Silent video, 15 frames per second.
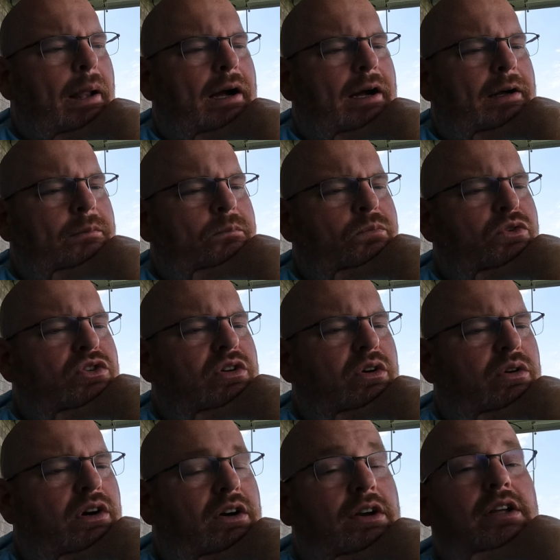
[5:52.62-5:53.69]
Um,
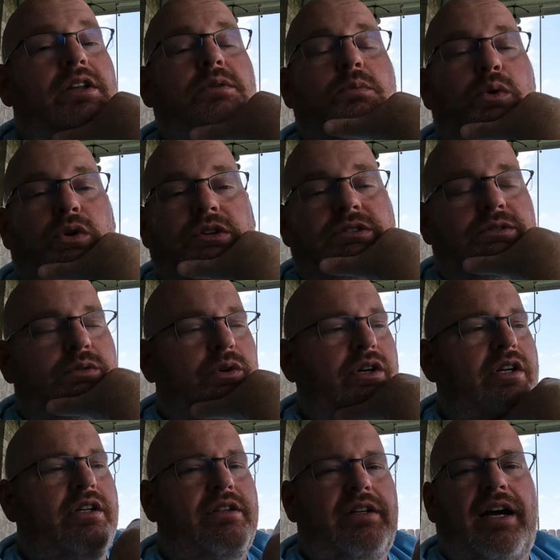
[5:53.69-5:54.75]
so early in the morning, we're
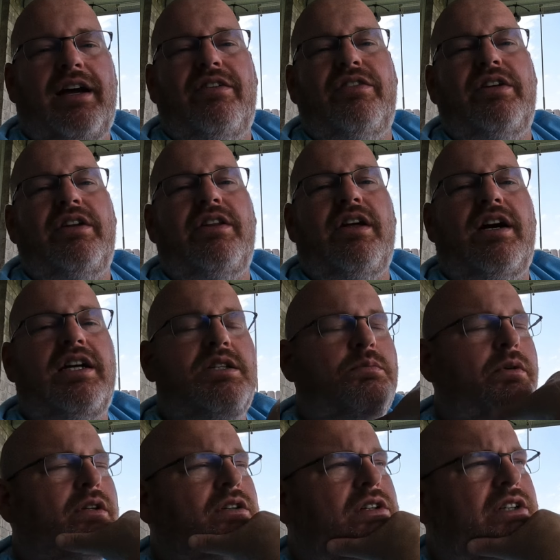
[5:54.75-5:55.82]
going to dive into the
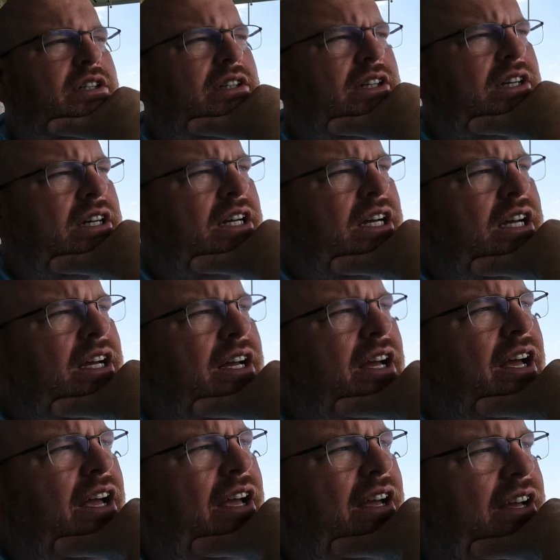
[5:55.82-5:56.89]
hospital and
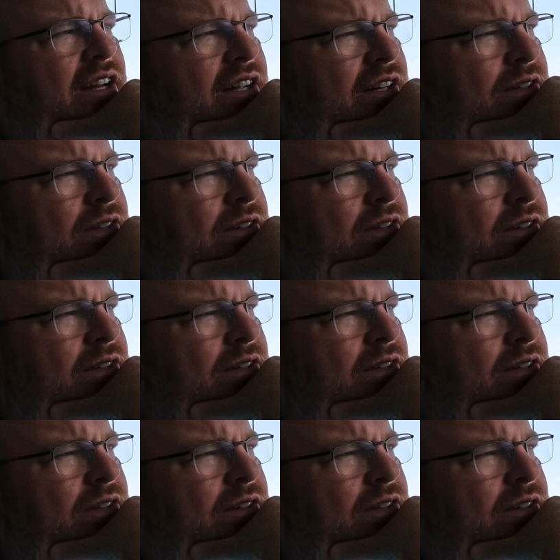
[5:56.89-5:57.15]
and.